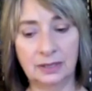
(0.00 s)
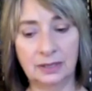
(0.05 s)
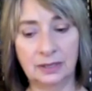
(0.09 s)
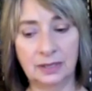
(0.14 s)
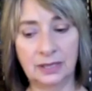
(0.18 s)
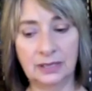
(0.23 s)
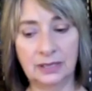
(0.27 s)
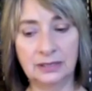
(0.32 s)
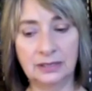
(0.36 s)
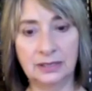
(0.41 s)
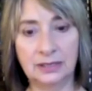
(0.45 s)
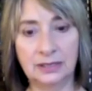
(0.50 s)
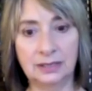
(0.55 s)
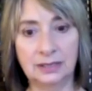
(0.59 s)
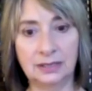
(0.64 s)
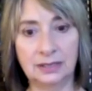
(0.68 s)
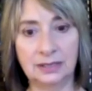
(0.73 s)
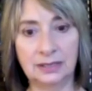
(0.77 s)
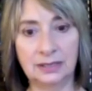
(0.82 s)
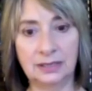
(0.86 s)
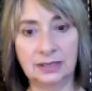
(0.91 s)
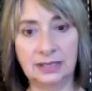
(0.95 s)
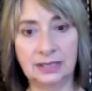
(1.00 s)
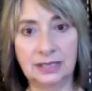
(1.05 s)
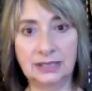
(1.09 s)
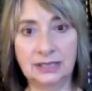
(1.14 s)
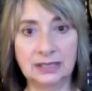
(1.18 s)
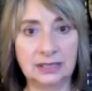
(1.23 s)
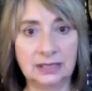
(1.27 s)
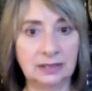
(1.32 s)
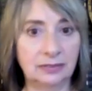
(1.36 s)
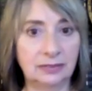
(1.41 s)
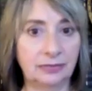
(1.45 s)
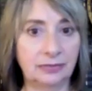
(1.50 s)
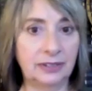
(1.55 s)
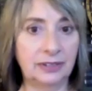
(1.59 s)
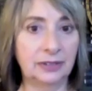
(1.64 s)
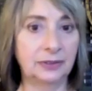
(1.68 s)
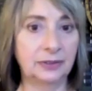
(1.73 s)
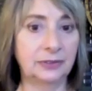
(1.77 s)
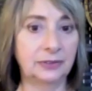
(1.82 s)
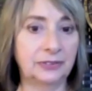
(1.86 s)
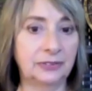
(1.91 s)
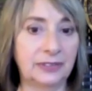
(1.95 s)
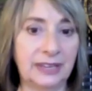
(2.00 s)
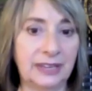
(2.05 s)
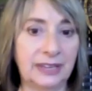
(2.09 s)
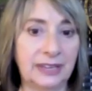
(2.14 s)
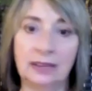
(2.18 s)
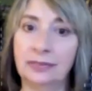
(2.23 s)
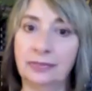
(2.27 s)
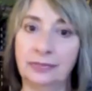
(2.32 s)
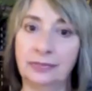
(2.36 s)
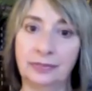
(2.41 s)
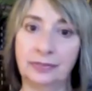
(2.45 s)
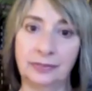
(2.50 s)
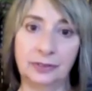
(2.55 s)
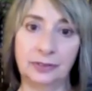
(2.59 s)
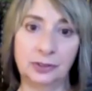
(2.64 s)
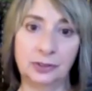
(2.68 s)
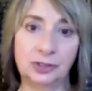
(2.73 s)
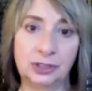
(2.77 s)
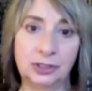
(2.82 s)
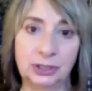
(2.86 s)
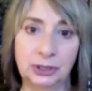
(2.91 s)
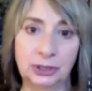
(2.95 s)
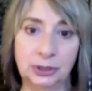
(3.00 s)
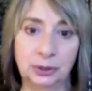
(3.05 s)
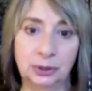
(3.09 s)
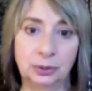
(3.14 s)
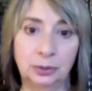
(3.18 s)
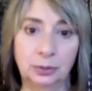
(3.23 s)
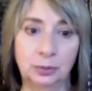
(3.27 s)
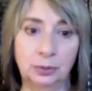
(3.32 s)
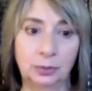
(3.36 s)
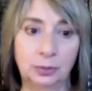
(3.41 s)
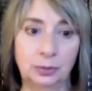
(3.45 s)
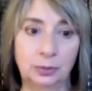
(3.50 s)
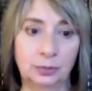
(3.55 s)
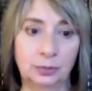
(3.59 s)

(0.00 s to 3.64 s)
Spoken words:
it it didn't feel safe to